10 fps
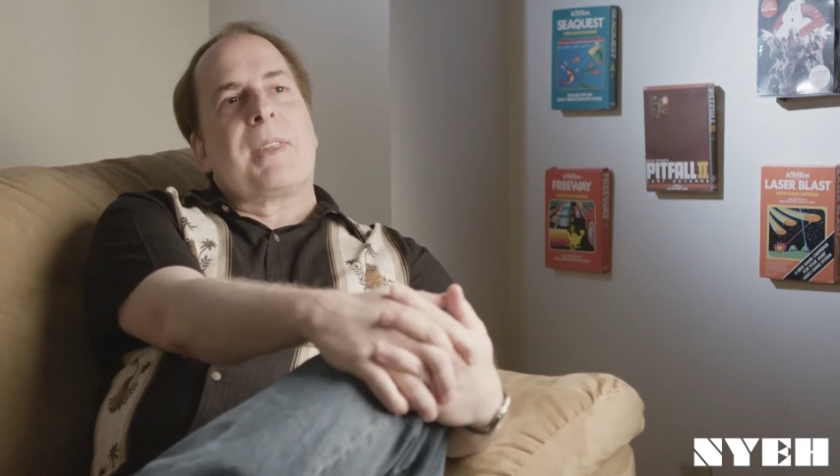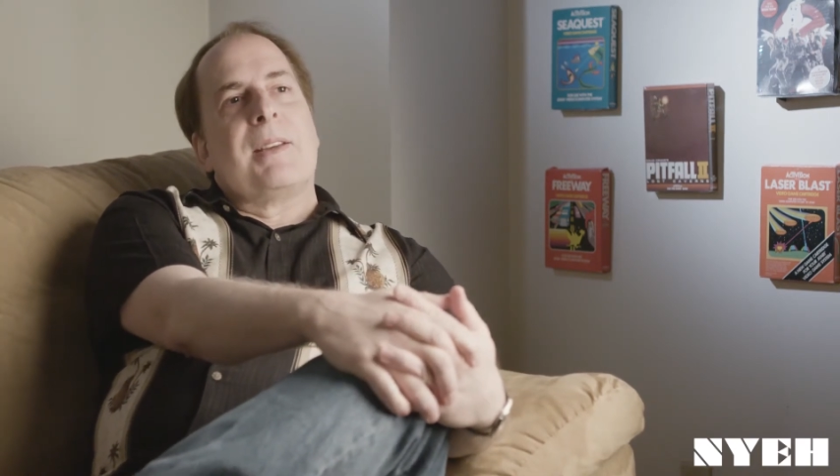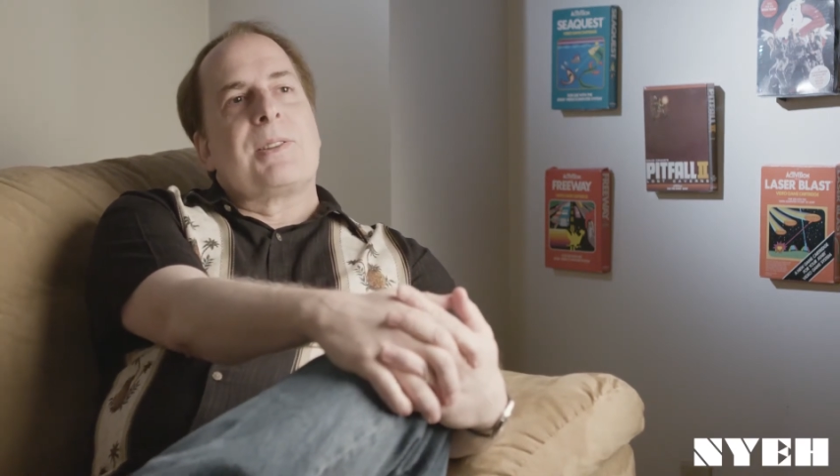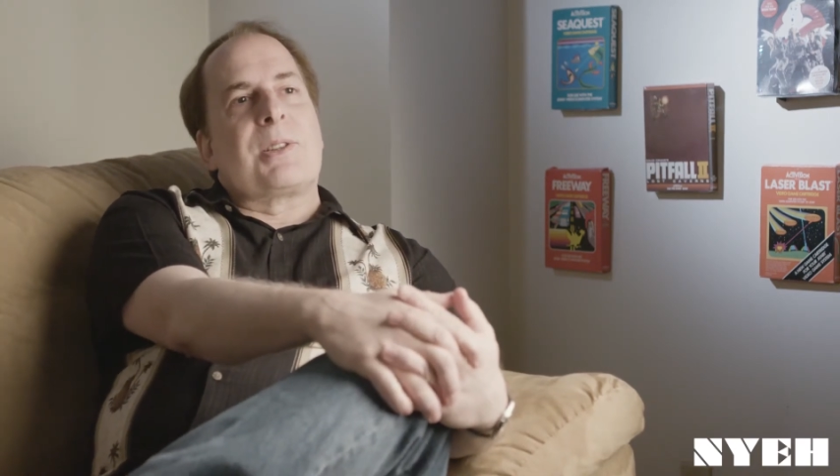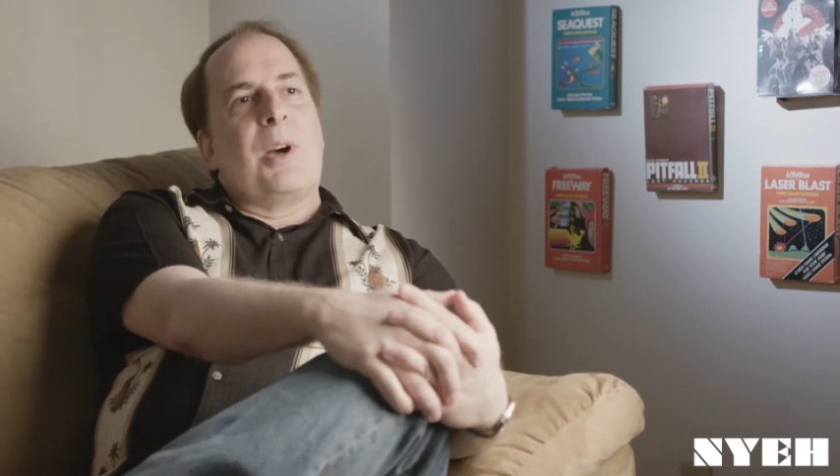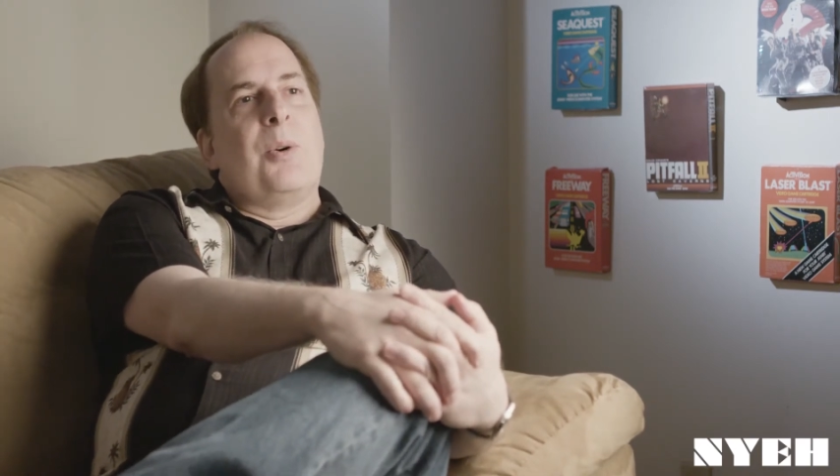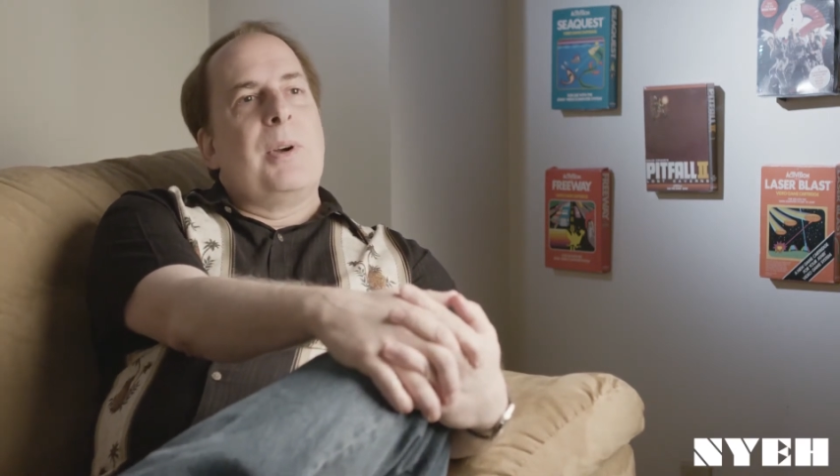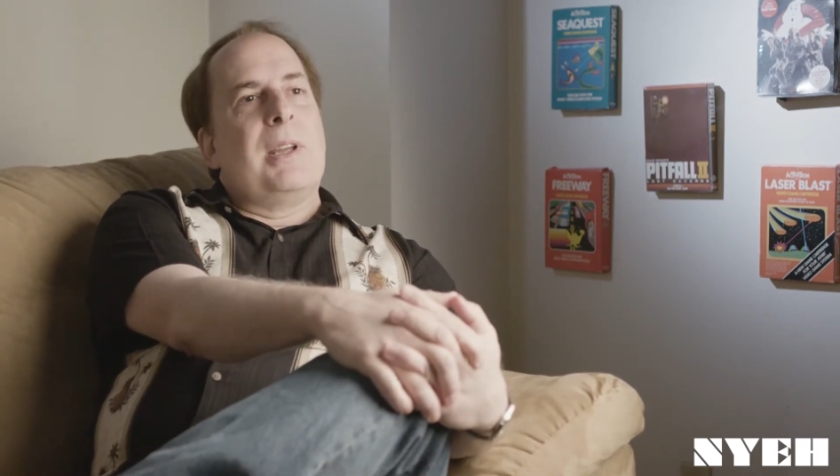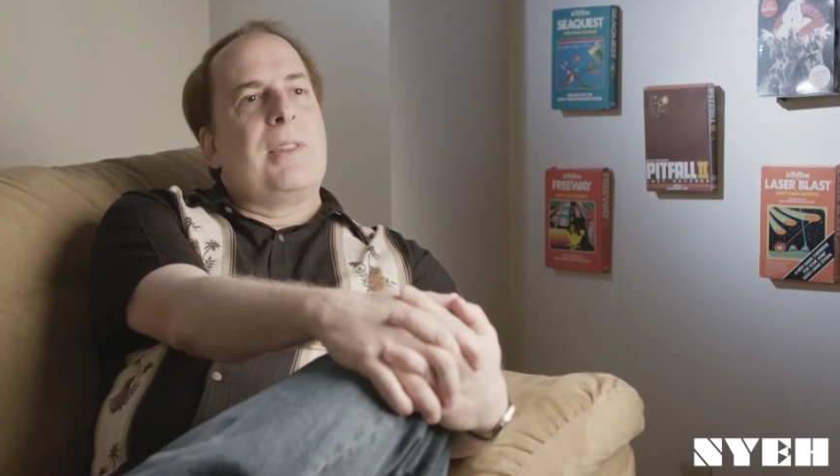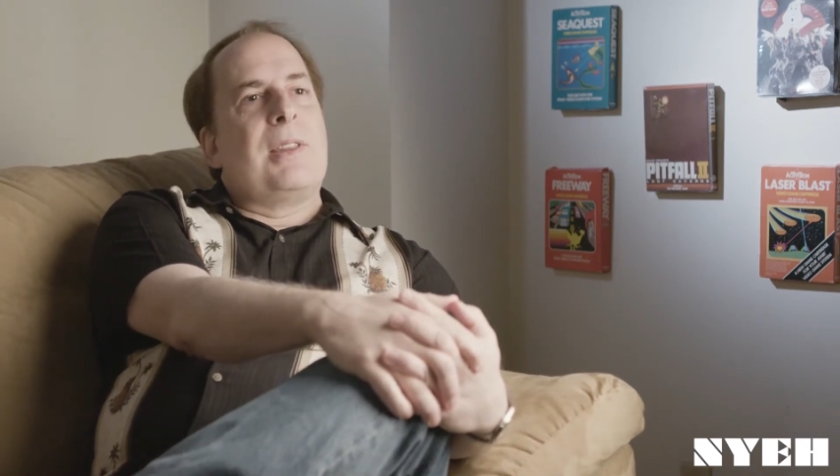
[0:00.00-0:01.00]
So
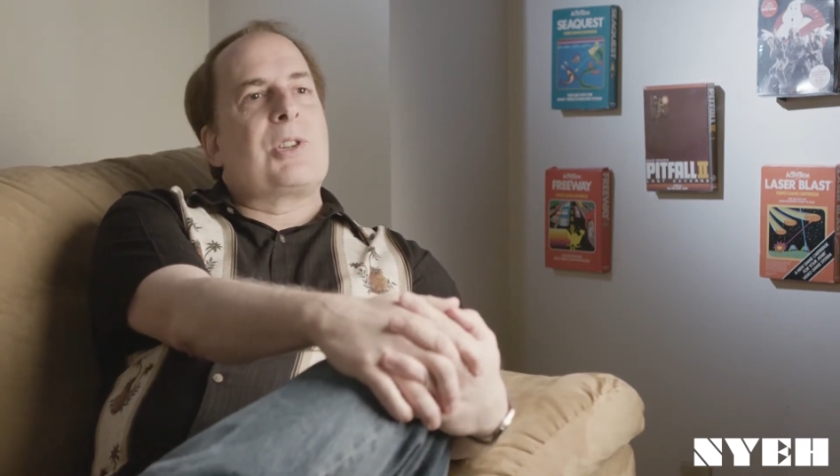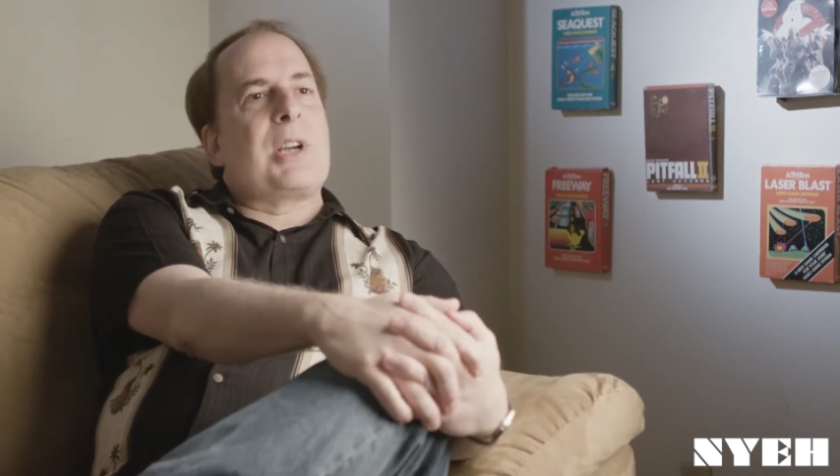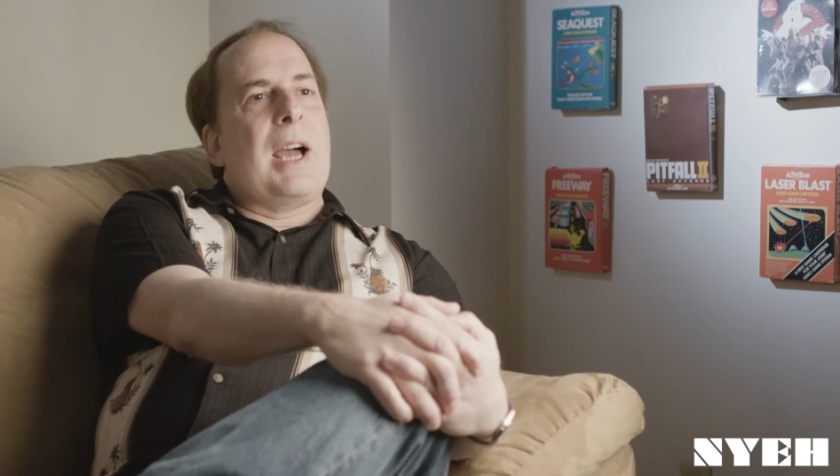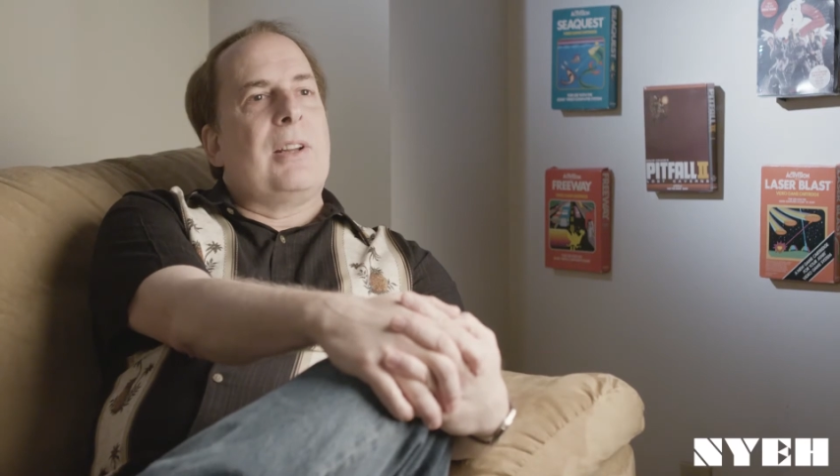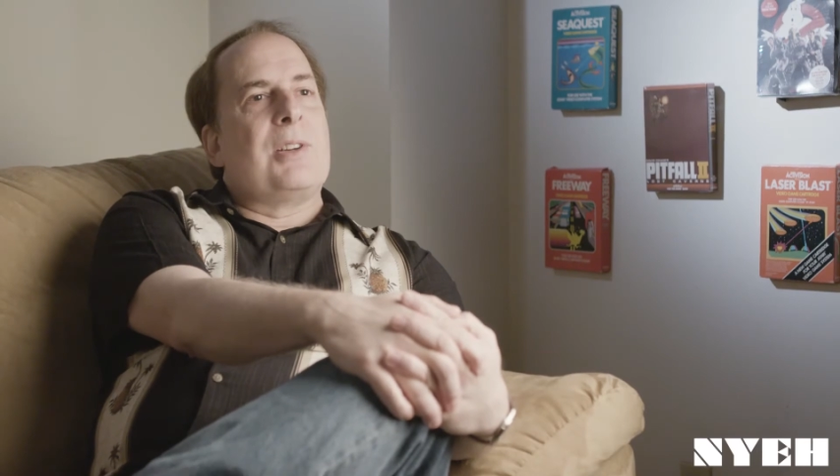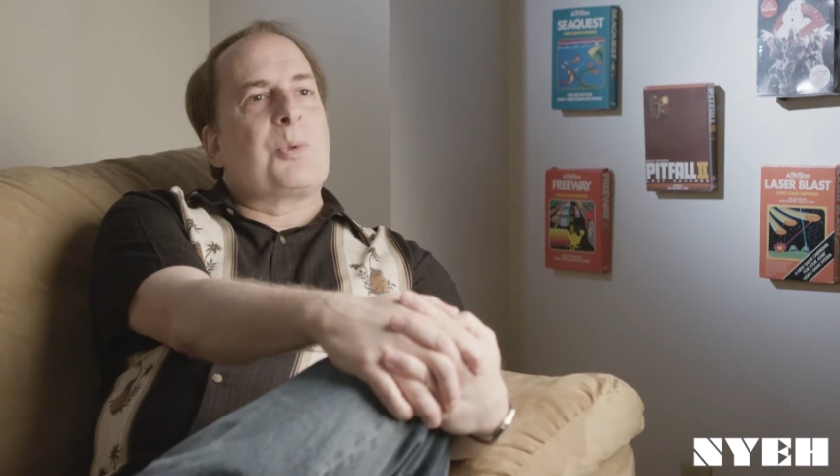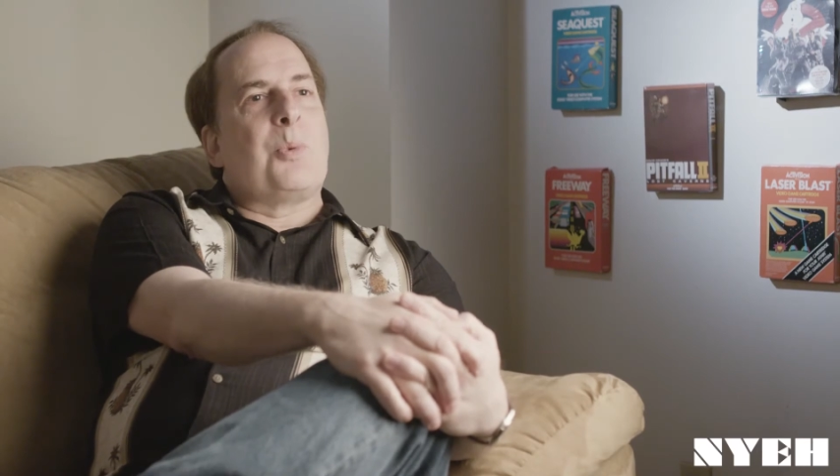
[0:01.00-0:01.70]
the challenge